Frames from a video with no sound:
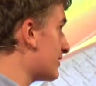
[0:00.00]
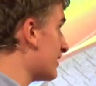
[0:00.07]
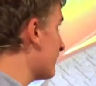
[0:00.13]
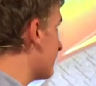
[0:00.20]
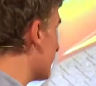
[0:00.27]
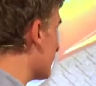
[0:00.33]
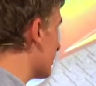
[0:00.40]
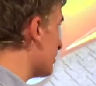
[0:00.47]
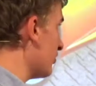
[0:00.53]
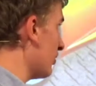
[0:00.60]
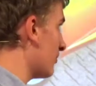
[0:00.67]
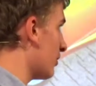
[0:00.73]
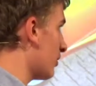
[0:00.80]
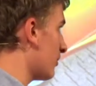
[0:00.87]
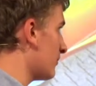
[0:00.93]
something
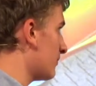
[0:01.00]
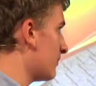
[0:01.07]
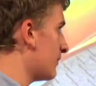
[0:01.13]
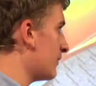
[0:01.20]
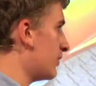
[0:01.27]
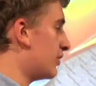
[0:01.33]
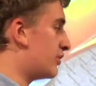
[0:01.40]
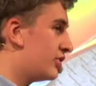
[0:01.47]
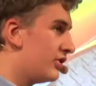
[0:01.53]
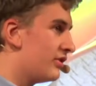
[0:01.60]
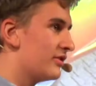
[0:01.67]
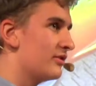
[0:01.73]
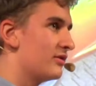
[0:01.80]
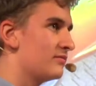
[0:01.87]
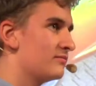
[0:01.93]
durable,
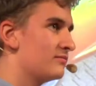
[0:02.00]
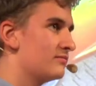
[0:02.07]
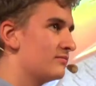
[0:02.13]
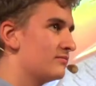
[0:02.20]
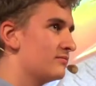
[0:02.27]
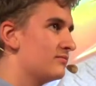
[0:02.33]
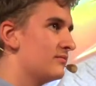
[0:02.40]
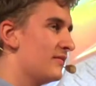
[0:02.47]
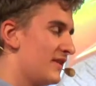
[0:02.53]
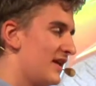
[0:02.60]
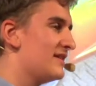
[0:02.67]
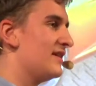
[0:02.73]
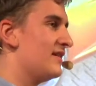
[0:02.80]
eternal. That's